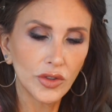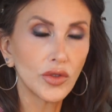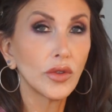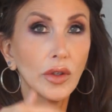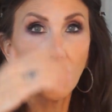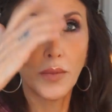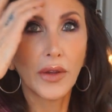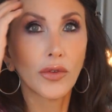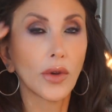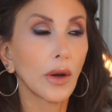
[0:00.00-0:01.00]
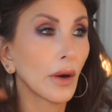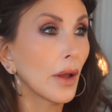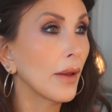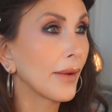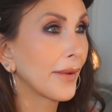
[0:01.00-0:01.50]
do another mascara.
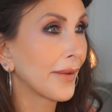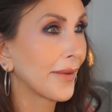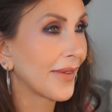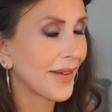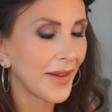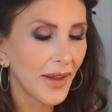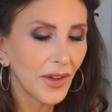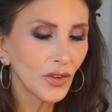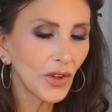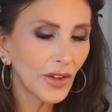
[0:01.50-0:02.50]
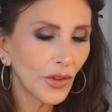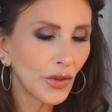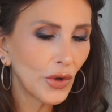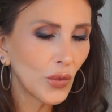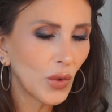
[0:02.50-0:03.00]
It's like the
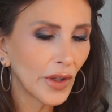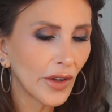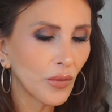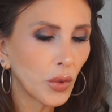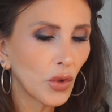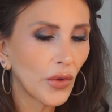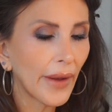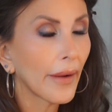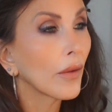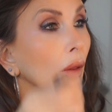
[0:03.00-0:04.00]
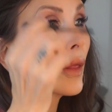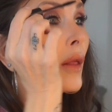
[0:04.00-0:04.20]
third one I've pulled out.